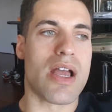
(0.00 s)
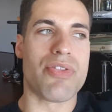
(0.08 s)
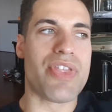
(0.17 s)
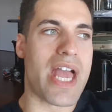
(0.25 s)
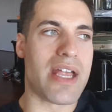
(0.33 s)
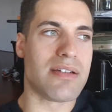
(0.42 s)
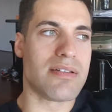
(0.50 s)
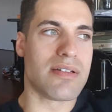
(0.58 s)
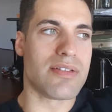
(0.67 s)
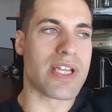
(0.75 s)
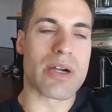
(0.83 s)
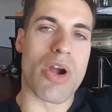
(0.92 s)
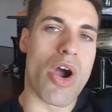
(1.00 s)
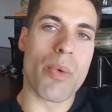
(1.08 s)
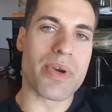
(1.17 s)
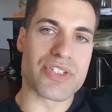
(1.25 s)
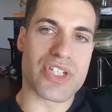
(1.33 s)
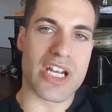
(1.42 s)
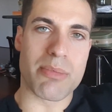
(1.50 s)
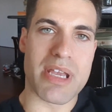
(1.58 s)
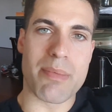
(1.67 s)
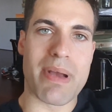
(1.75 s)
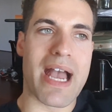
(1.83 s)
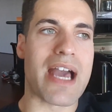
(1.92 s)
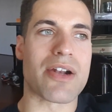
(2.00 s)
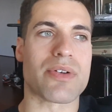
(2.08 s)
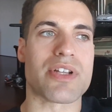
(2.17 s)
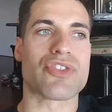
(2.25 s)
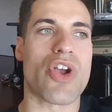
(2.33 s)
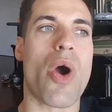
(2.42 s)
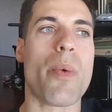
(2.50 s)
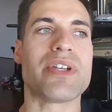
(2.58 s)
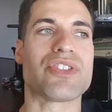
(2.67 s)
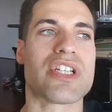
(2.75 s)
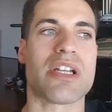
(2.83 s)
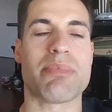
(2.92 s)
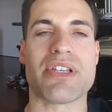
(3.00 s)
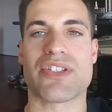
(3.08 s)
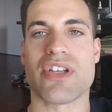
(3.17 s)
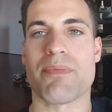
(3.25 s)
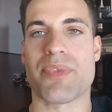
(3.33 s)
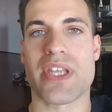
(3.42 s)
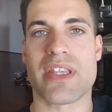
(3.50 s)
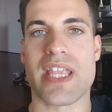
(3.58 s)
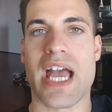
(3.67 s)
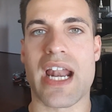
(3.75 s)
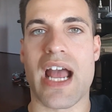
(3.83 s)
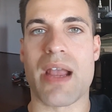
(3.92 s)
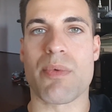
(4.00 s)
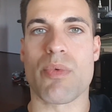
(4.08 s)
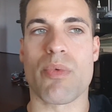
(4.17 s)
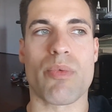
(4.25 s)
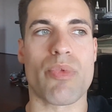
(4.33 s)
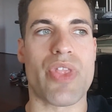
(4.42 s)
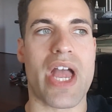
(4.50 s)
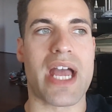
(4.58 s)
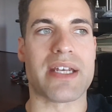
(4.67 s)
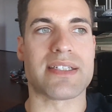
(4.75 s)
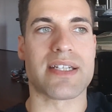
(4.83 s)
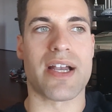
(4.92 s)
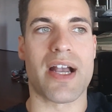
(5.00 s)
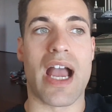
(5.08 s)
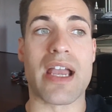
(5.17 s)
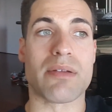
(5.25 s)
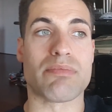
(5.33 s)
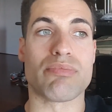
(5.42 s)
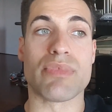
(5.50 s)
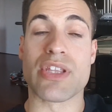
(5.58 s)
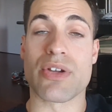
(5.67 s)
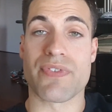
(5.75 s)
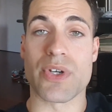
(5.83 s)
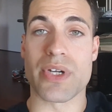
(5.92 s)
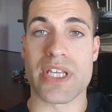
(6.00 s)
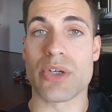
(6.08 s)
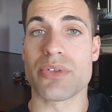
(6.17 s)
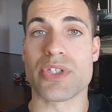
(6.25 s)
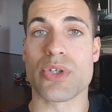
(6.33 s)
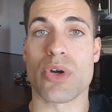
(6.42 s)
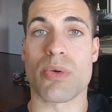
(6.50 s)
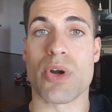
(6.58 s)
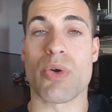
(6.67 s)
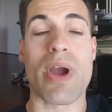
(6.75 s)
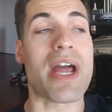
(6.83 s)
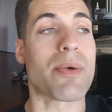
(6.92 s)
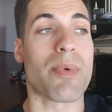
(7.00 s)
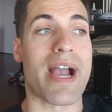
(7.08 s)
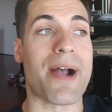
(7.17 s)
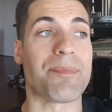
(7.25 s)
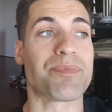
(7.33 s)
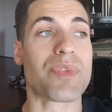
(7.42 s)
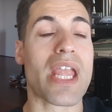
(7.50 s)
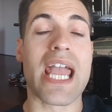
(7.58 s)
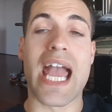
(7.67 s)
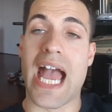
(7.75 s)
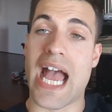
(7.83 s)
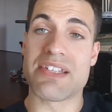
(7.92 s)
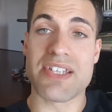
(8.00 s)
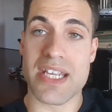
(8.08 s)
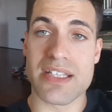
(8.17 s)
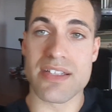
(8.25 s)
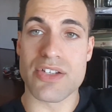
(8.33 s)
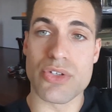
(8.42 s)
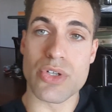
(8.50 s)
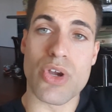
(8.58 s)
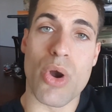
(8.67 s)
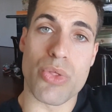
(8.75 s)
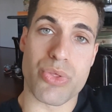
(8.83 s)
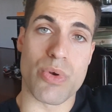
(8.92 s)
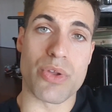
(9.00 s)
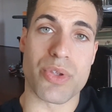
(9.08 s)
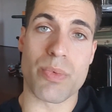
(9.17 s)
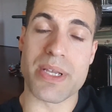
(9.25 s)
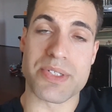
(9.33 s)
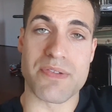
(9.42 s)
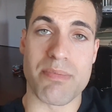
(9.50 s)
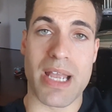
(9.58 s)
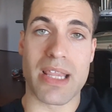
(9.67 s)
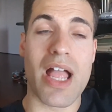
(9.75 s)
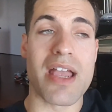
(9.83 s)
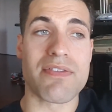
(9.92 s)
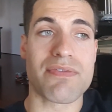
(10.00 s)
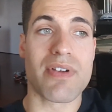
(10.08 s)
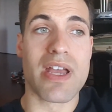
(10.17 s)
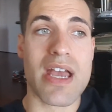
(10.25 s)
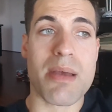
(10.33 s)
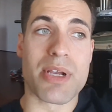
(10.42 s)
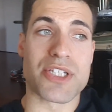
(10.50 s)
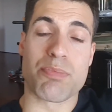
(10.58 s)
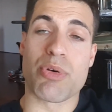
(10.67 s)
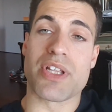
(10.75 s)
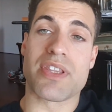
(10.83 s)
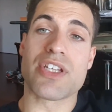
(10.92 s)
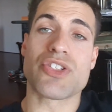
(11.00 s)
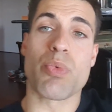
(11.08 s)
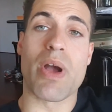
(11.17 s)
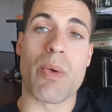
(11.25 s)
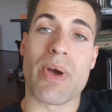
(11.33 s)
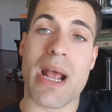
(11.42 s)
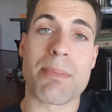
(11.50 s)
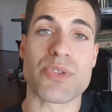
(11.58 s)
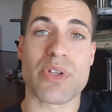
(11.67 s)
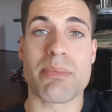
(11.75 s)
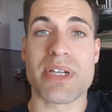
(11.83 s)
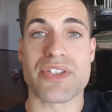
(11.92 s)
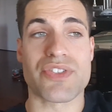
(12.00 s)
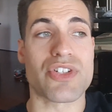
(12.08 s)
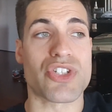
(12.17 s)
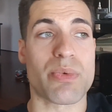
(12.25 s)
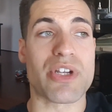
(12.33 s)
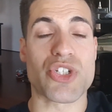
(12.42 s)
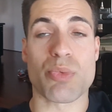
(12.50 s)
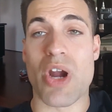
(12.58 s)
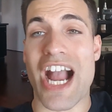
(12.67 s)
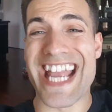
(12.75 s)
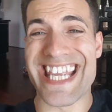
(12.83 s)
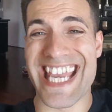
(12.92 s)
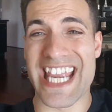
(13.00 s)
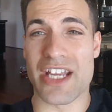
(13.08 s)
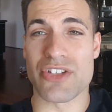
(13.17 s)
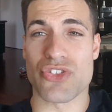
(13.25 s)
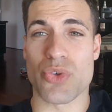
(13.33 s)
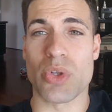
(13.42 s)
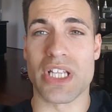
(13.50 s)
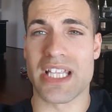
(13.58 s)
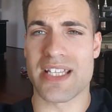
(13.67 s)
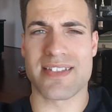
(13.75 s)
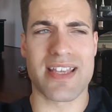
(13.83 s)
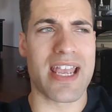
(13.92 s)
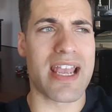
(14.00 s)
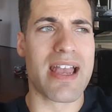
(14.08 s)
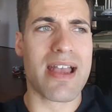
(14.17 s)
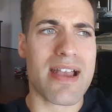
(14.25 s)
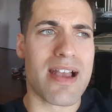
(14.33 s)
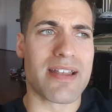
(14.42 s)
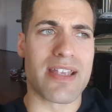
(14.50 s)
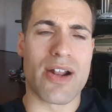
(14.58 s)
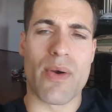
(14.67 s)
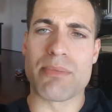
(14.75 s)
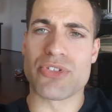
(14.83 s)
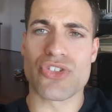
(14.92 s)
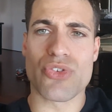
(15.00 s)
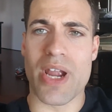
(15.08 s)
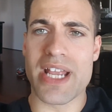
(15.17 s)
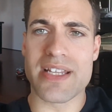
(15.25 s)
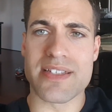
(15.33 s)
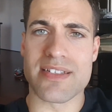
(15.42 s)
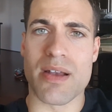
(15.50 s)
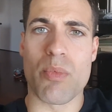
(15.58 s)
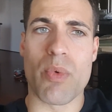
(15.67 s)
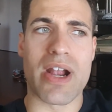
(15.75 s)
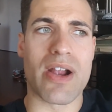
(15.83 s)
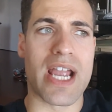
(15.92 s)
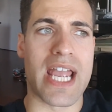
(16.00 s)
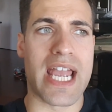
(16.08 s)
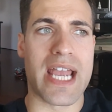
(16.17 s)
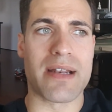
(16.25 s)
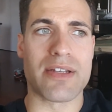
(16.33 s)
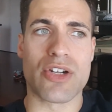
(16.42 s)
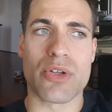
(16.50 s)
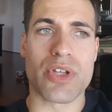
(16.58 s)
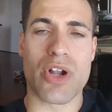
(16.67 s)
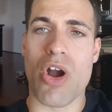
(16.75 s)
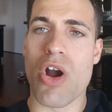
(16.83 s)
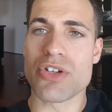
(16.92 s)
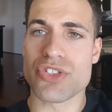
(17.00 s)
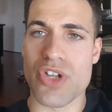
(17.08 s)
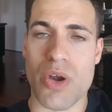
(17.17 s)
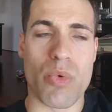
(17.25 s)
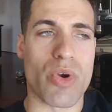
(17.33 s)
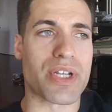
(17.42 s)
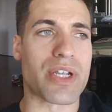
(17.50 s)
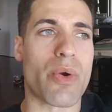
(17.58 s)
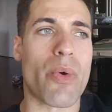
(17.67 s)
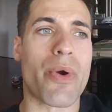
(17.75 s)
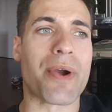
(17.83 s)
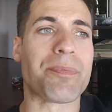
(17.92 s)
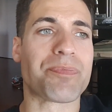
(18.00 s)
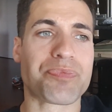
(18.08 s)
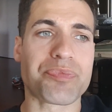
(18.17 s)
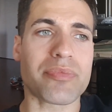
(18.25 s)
then they're always going to be a pattern. It's always going to be something that I either feel guilty or regret around as I continue to go throughout the rest of my life. Because put it this way, what happens when I'm in a situation where I can't control it? Let's say, I'm stranded somewhere and, the car's not working, or